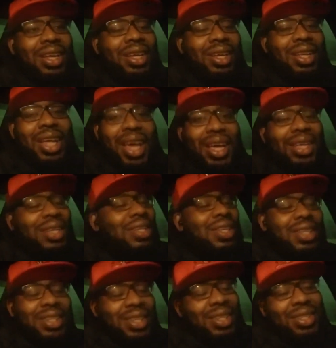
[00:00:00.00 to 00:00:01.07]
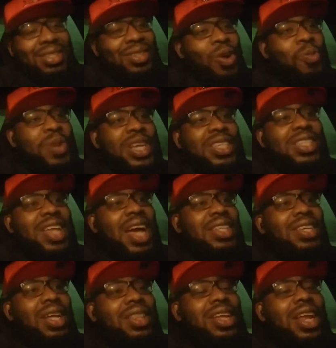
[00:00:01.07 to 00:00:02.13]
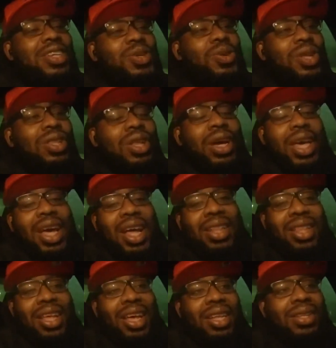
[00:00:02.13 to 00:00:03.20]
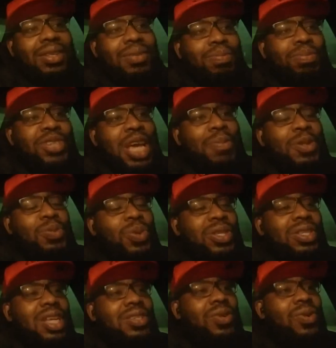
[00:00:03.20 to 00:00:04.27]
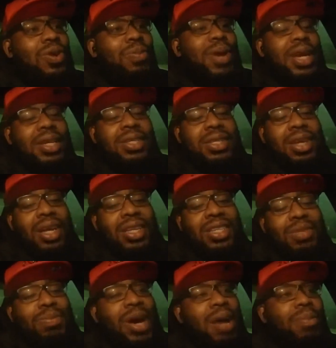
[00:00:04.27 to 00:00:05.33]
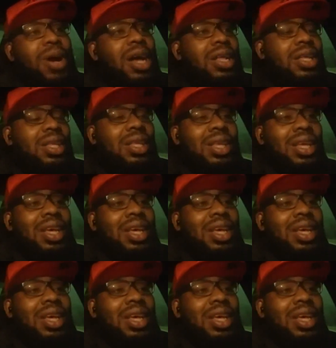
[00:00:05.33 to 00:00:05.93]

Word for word: Like, it, it's so many stats out there that you can look at that Jameis Winston as a quarterback has done is mind boggling.